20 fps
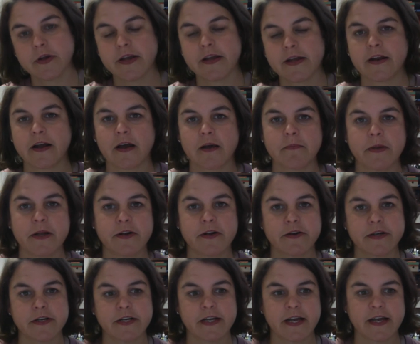and I'm here
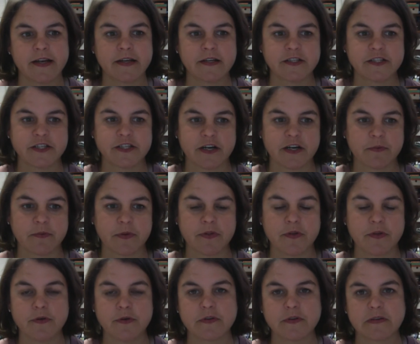today to share
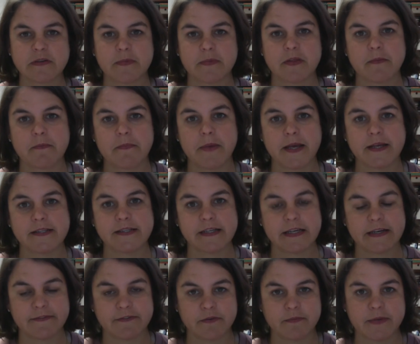with you some of the
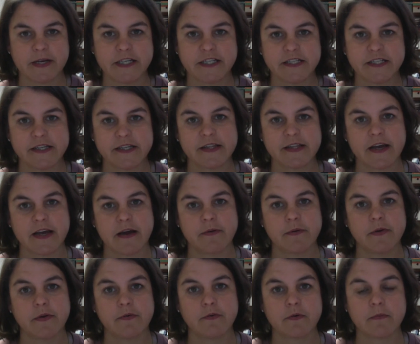basic information that I
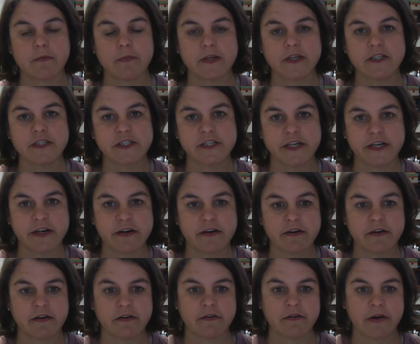would normally
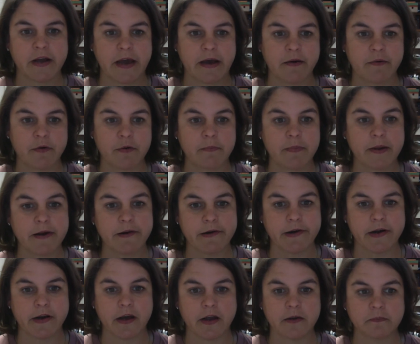share on our
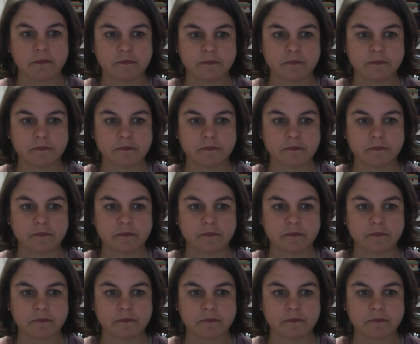parent night.